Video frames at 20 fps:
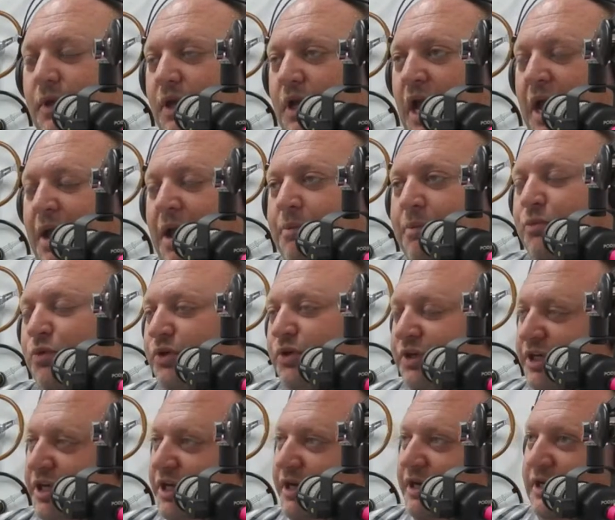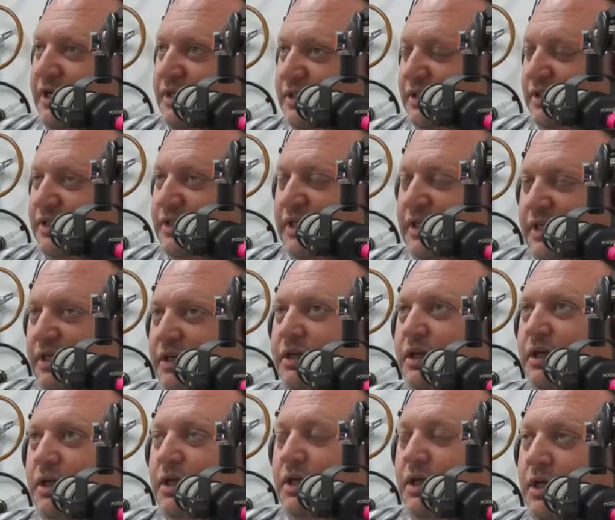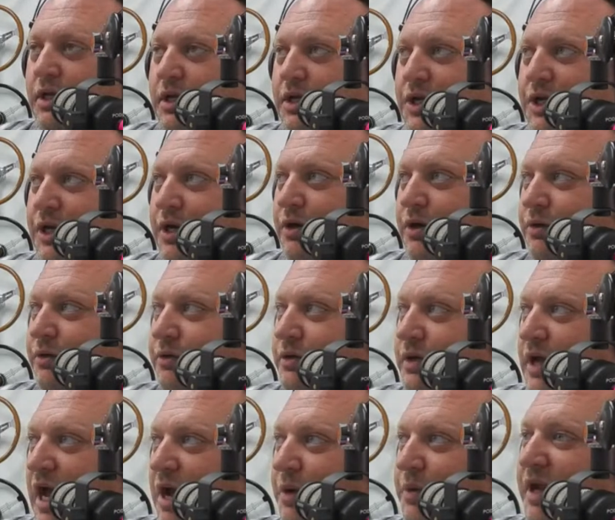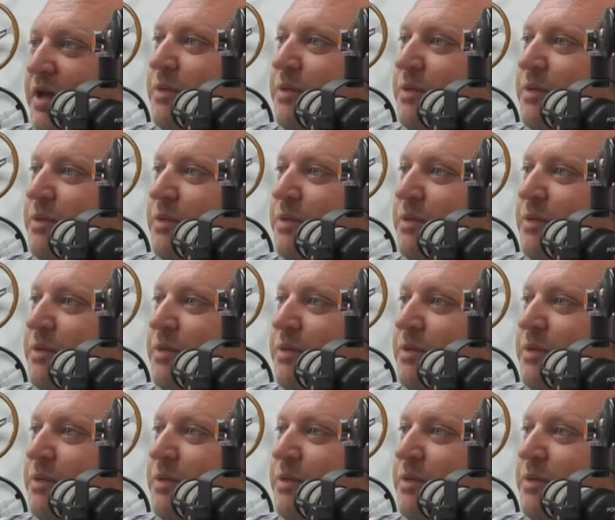I'm real curious to see, how we can.